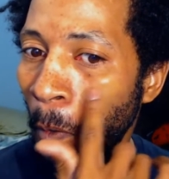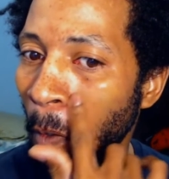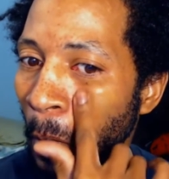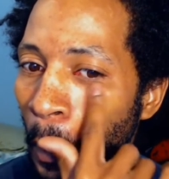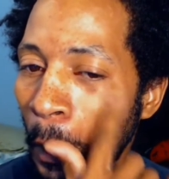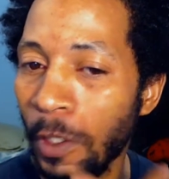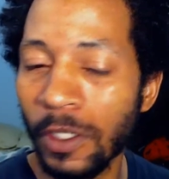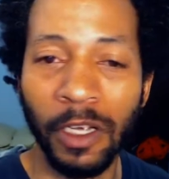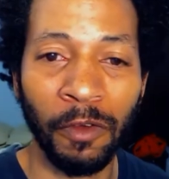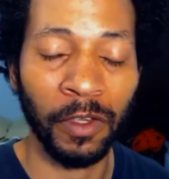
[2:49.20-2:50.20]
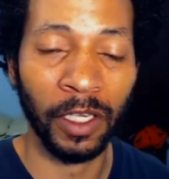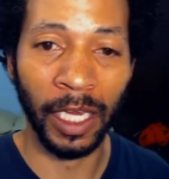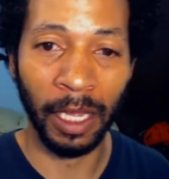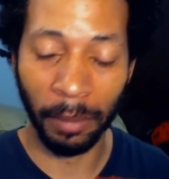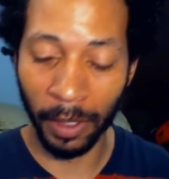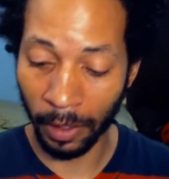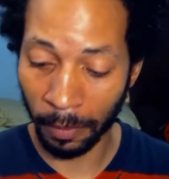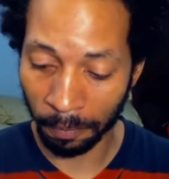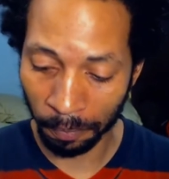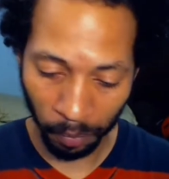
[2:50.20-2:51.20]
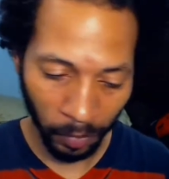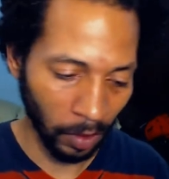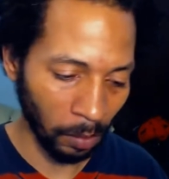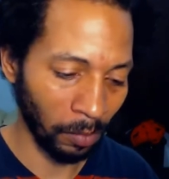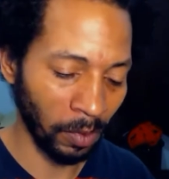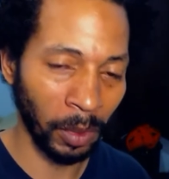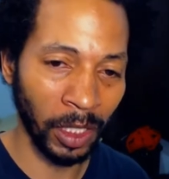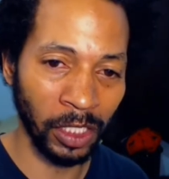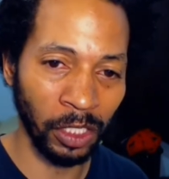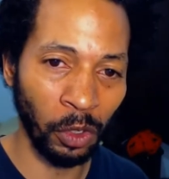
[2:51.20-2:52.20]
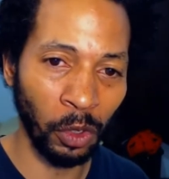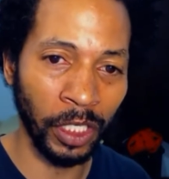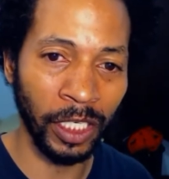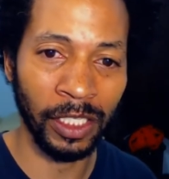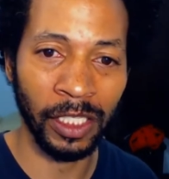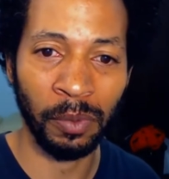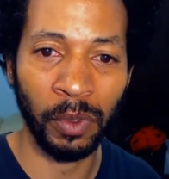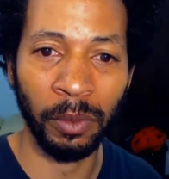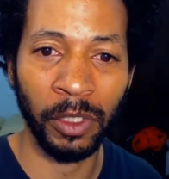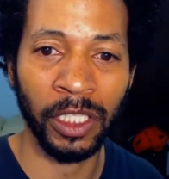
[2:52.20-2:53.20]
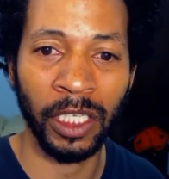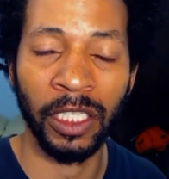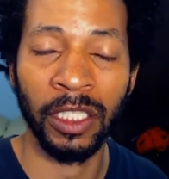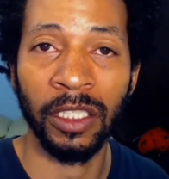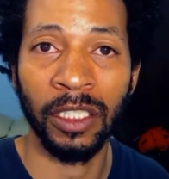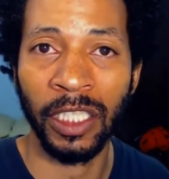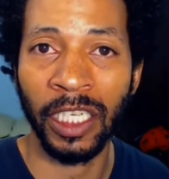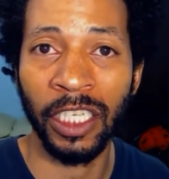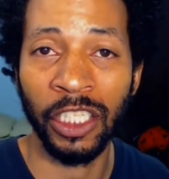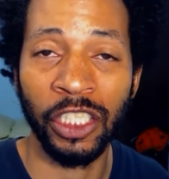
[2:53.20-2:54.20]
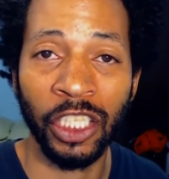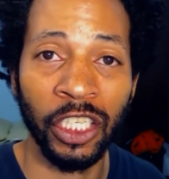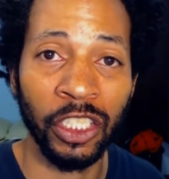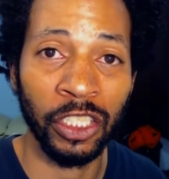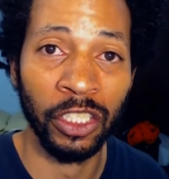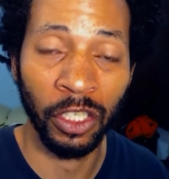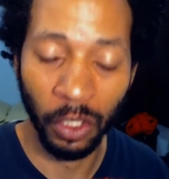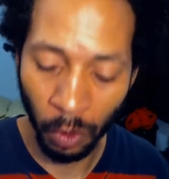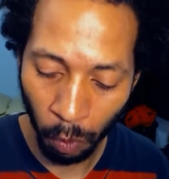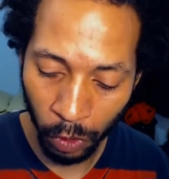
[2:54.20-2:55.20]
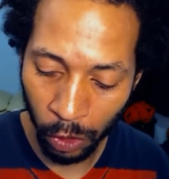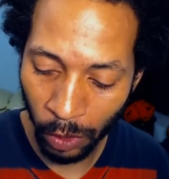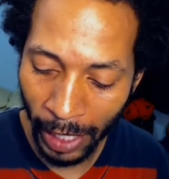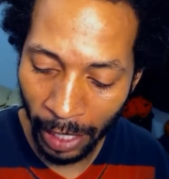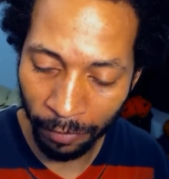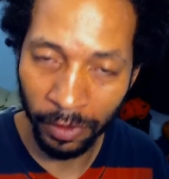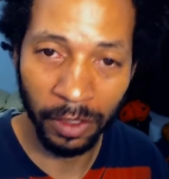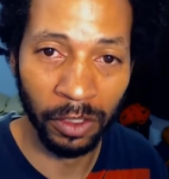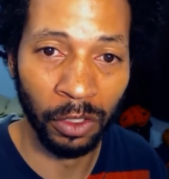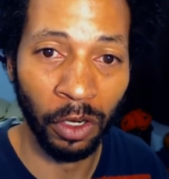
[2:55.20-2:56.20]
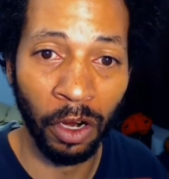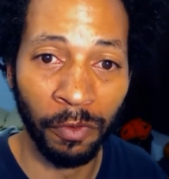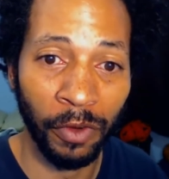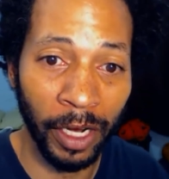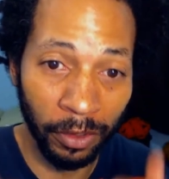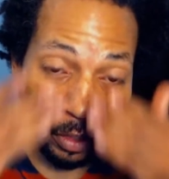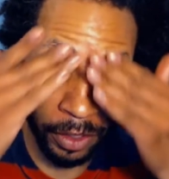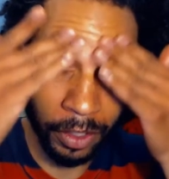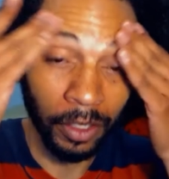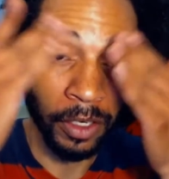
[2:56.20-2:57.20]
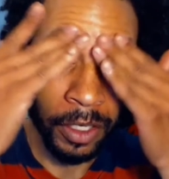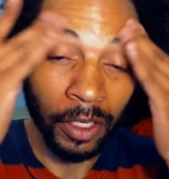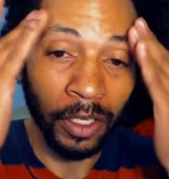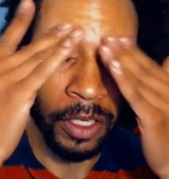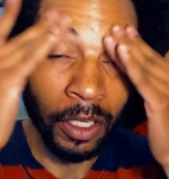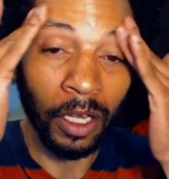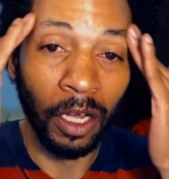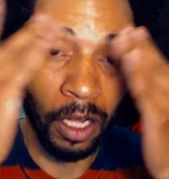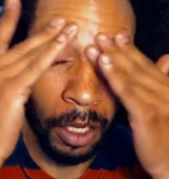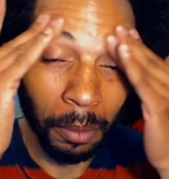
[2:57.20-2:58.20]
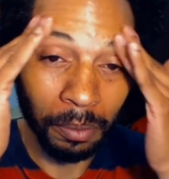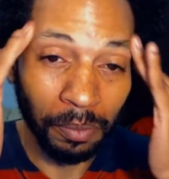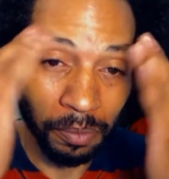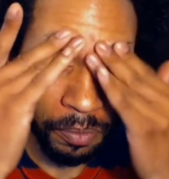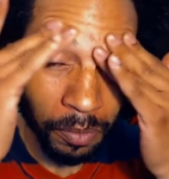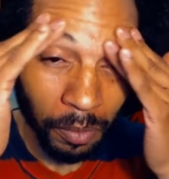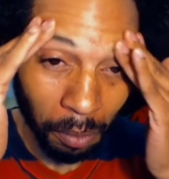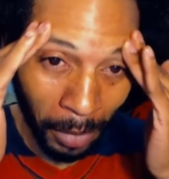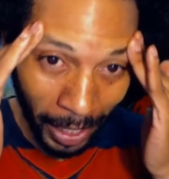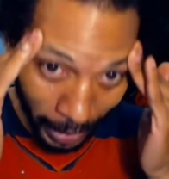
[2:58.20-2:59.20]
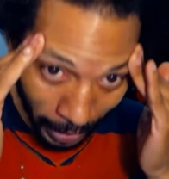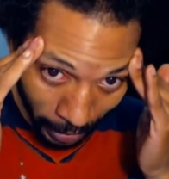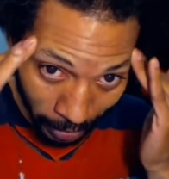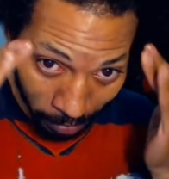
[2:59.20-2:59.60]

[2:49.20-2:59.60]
yourself look a lot better, because your audience is pretty much they're gonna judge what you have to offer out there. My hair, I'm